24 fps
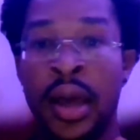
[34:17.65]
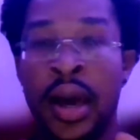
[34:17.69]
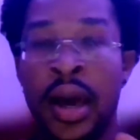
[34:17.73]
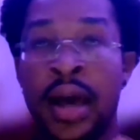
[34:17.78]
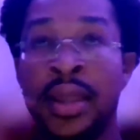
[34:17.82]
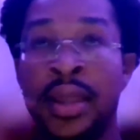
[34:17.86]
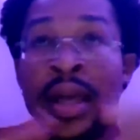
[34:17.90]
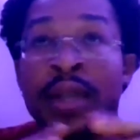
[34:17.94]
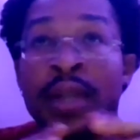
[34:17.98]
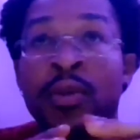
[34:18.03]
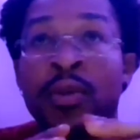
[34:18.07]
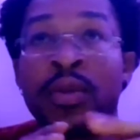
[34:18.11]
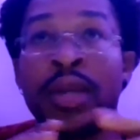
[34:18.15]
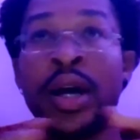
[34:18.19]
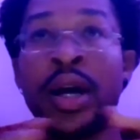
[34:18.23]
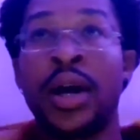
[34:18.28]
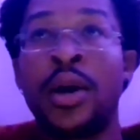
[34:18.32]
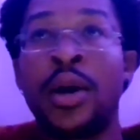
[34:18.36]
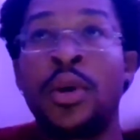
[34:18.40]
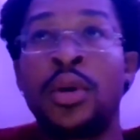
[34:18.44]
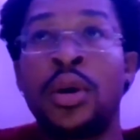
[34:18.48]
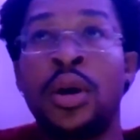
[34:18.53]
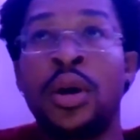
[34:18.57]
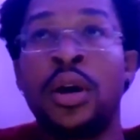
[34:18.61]
And that was
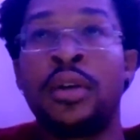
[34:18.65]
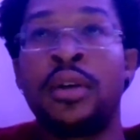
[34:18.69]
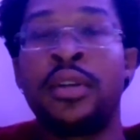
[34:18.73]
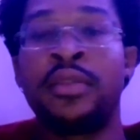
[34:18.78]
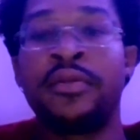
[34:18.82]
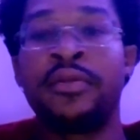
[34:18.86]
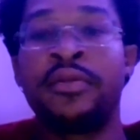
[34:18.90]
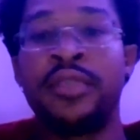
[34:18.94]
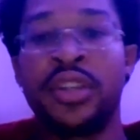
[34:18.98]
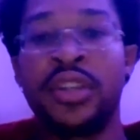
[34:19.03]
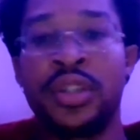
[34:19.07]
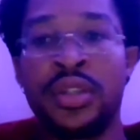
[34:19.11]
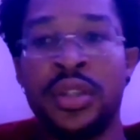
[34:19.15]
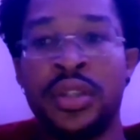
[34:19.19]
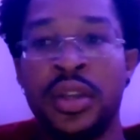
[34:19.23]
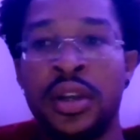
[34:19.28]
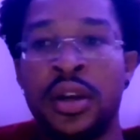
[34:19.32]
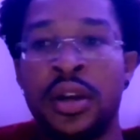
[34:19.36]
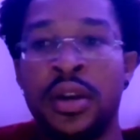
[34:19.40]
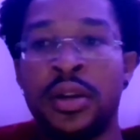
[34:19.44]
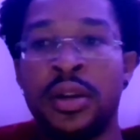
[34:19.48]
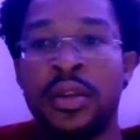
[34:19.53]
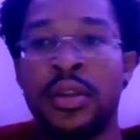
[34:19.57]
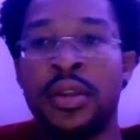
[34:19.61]
how God envisioned the
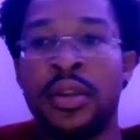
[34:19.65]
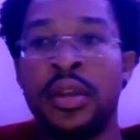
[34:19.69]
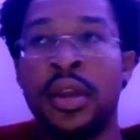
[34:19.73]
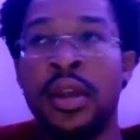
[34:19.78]
earth.